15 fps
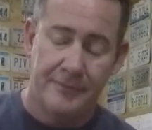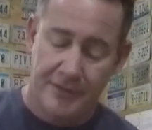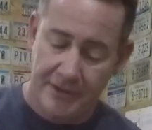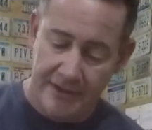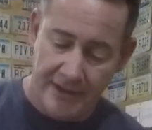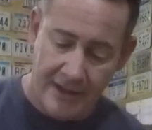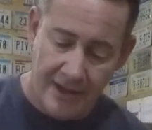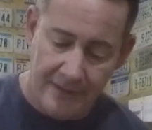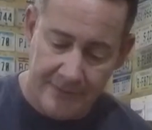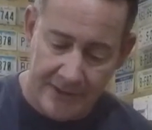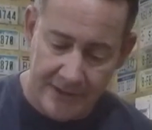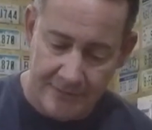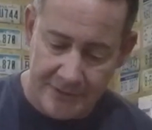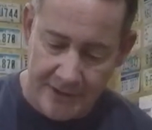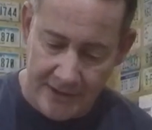more time here.
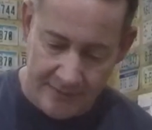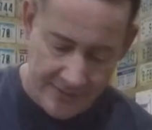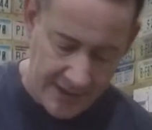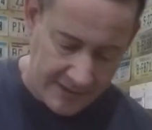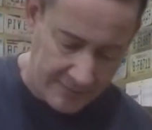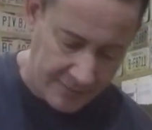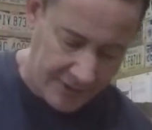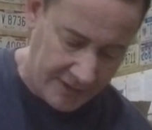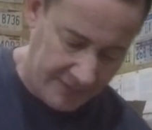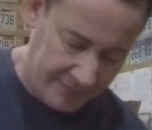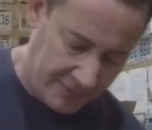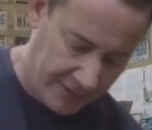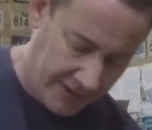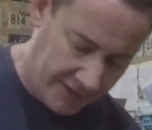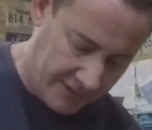I'm trying to make it pretty
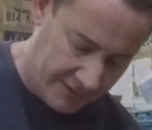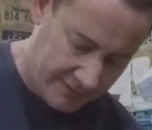for you.